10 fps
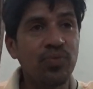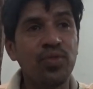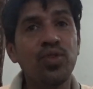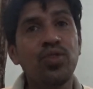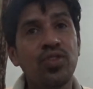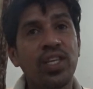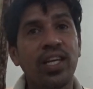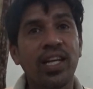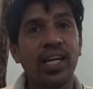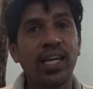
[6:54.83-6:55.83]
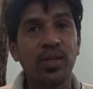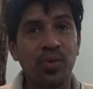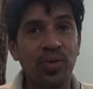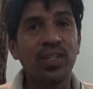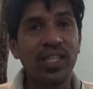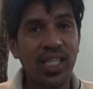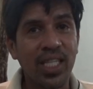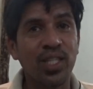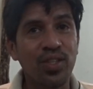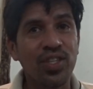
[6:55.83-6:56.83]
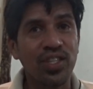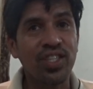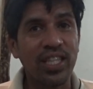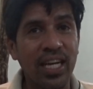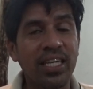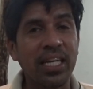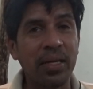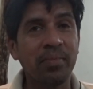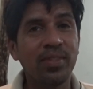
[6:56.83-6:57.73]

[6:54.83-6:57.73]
used to sing in a high note in the church at that time.